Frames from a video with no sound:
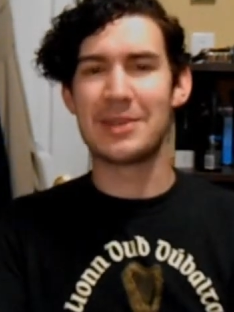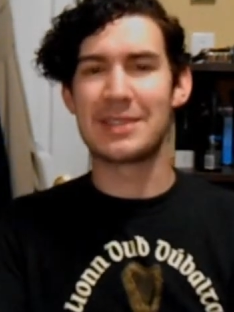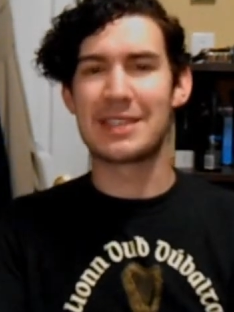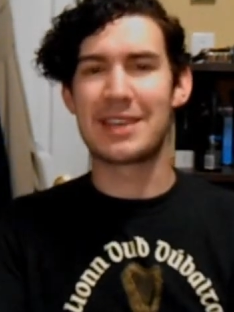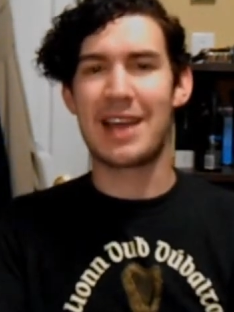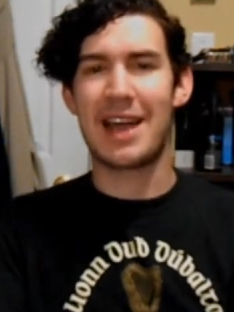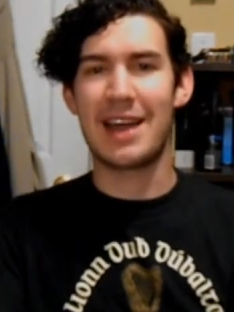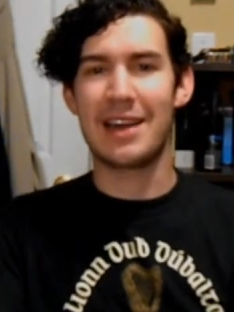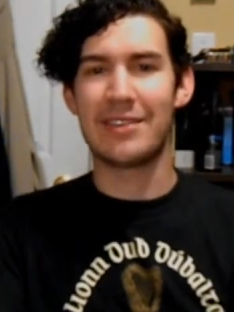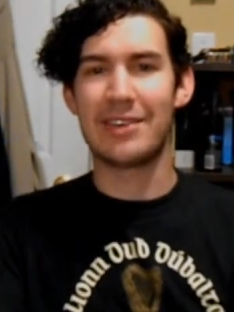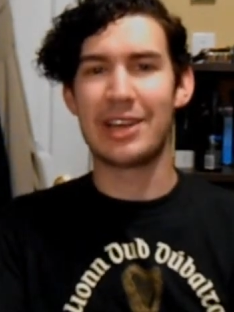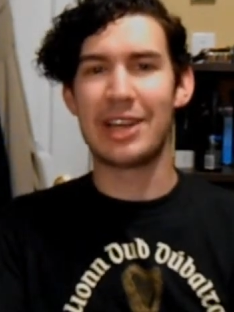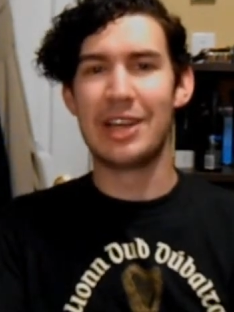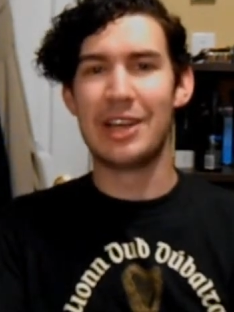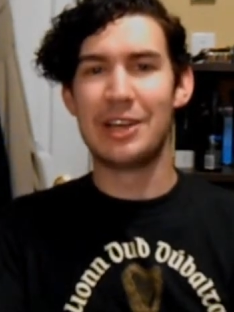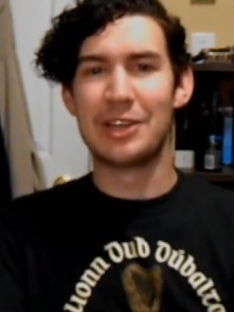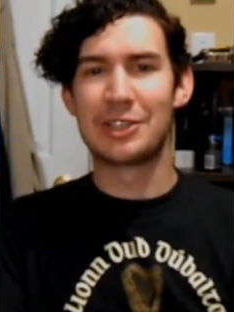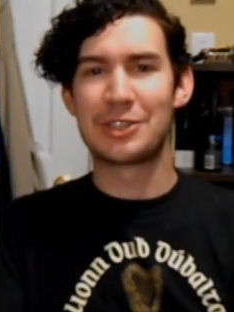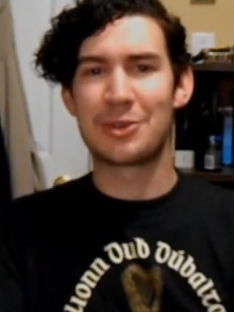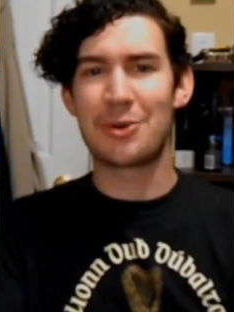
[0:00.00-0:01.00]
It's kind of a
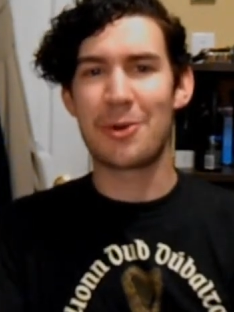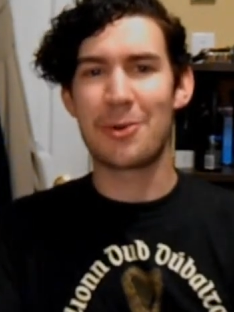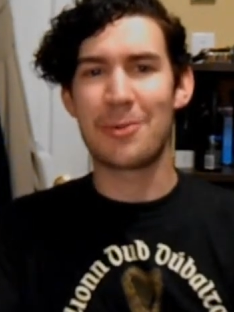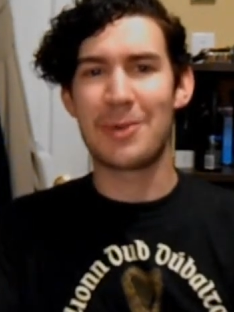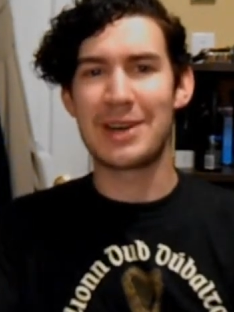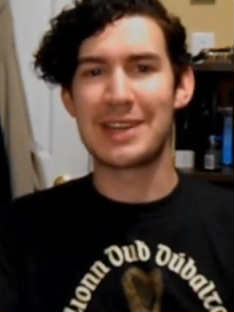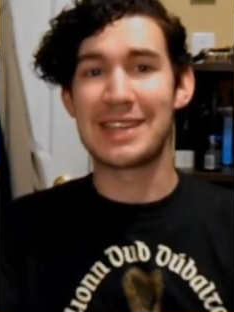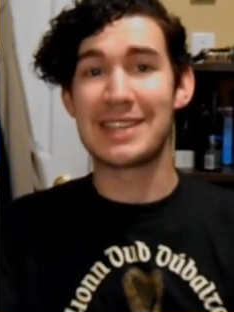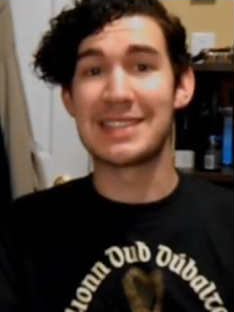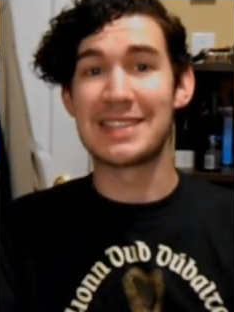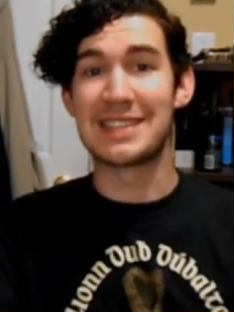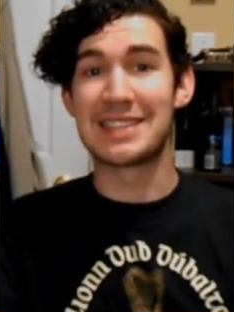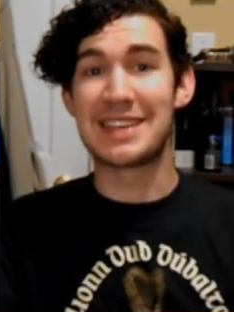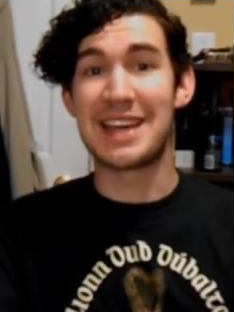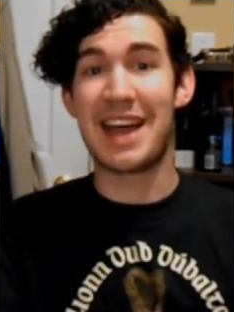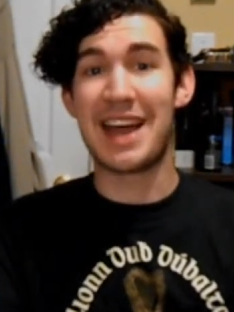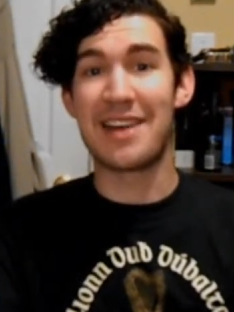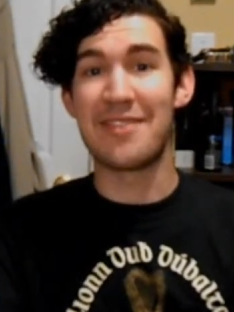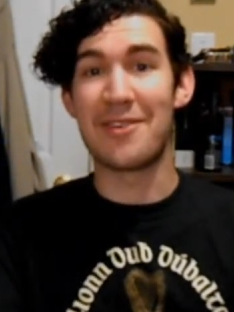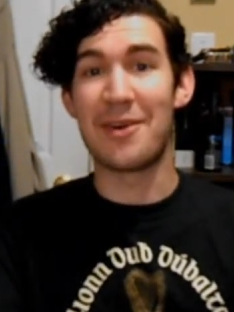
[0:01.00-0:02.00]
short one, because it's
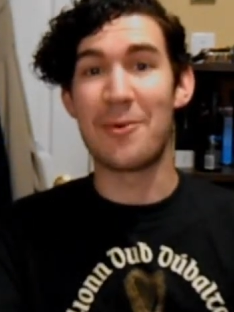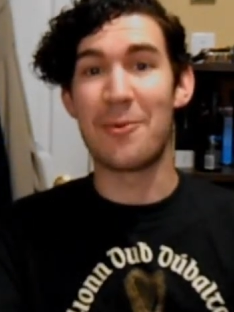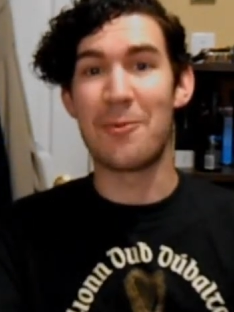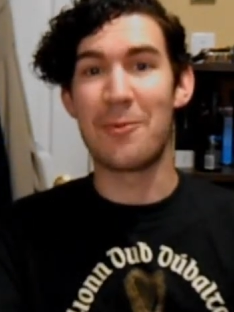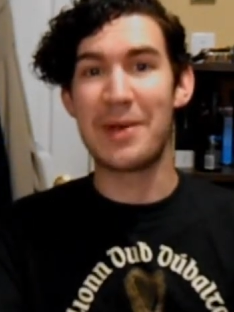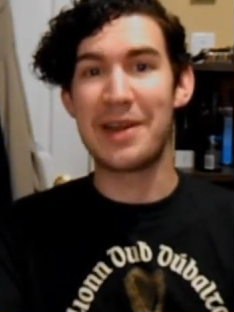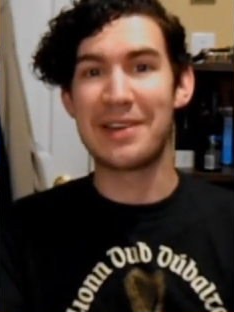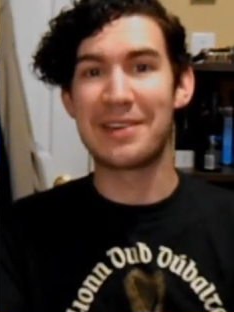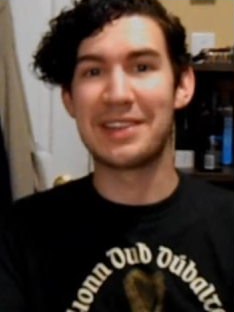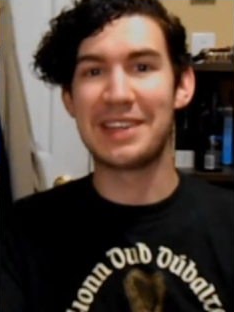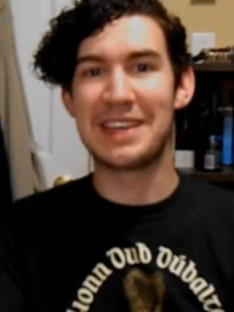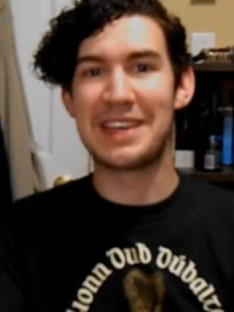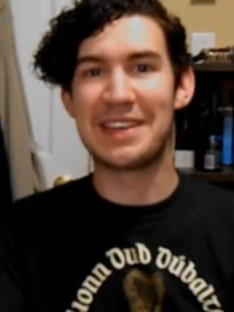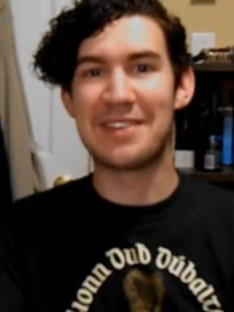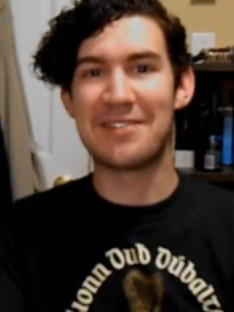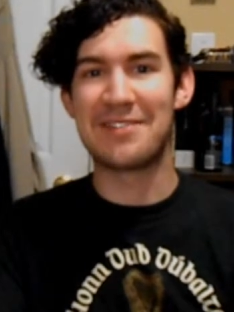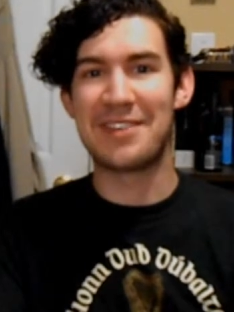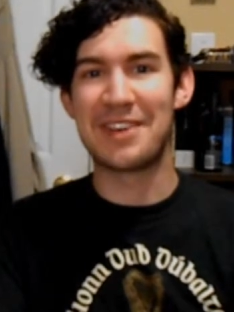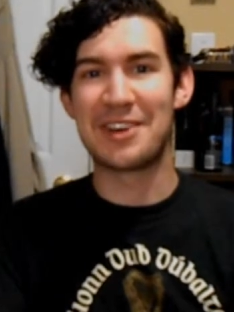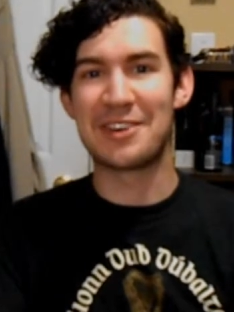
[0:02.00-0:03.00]
kind of a weirdly
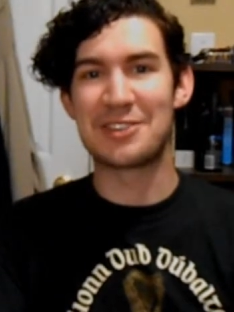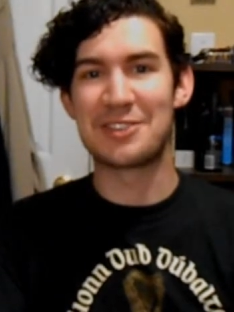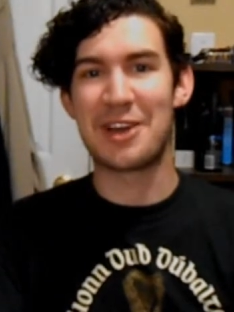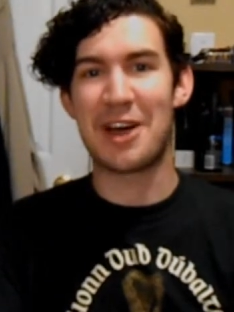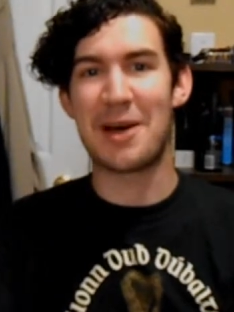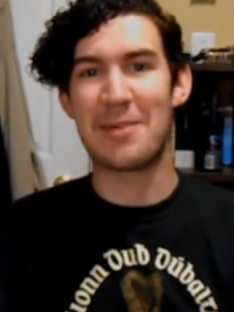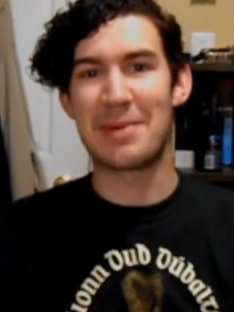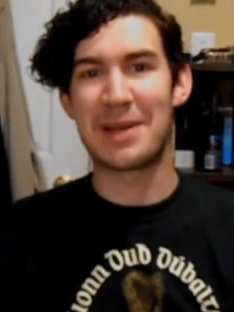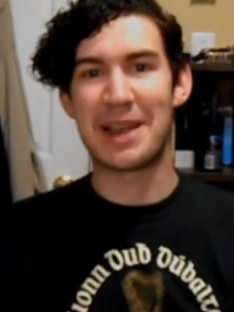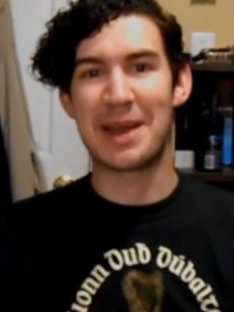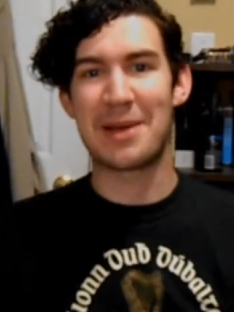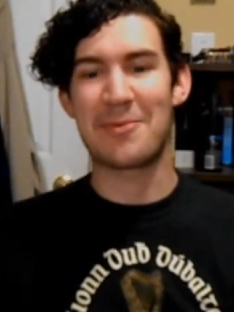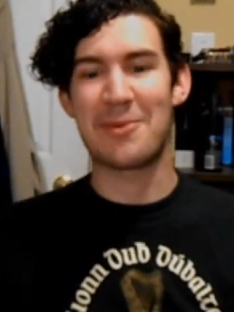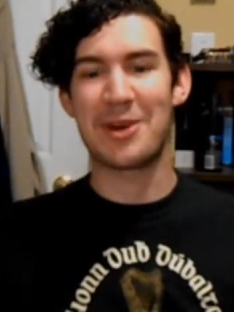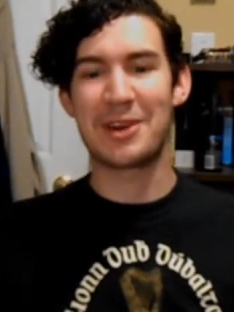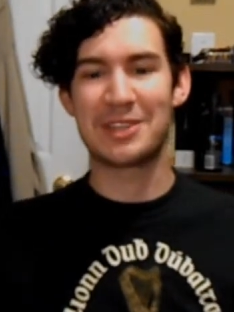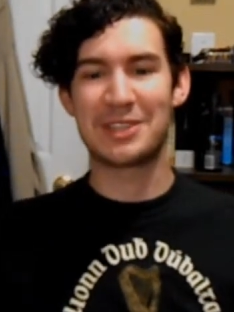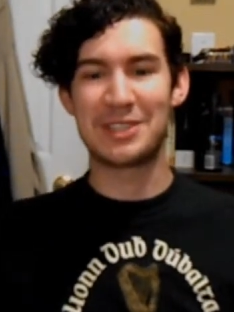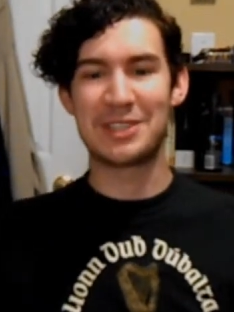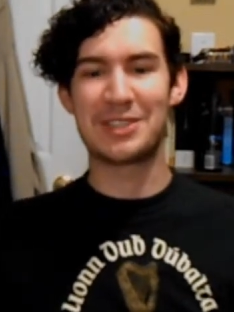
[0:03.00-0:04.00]
configured topic I
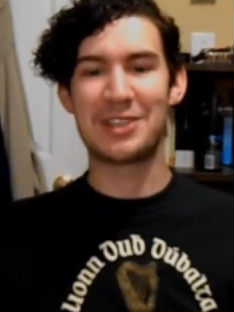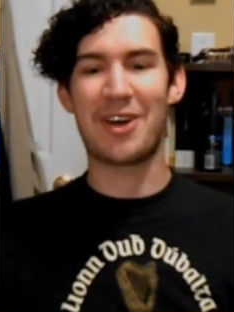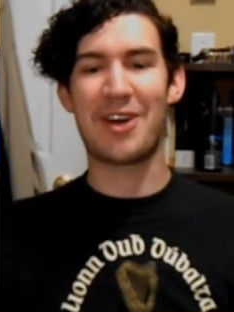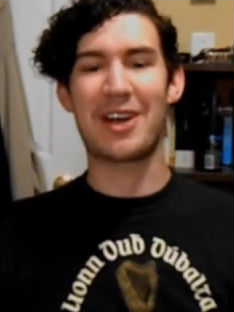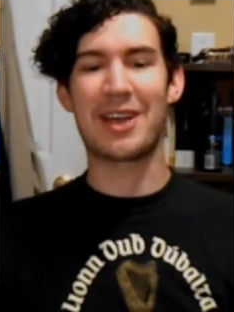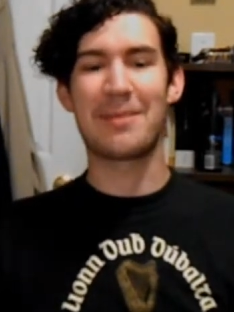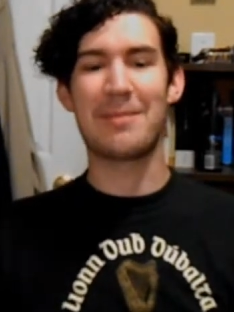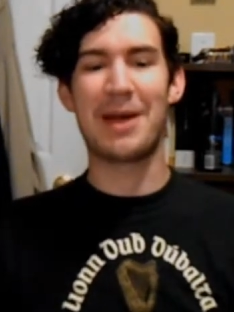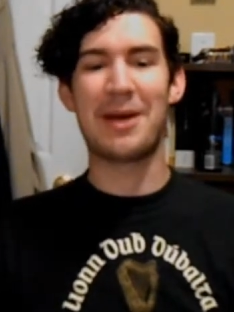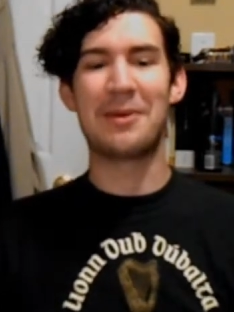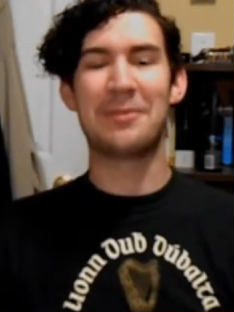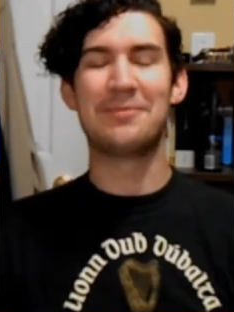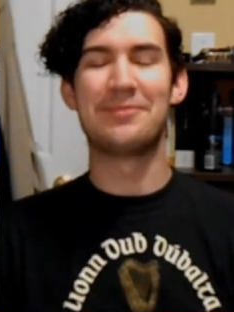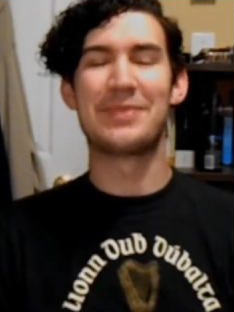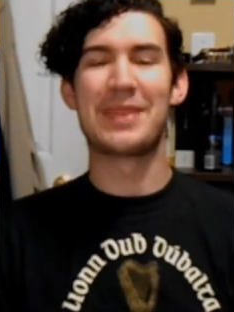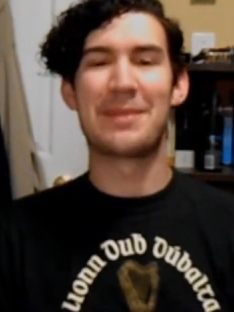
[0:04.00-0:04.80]
wanted to talk about,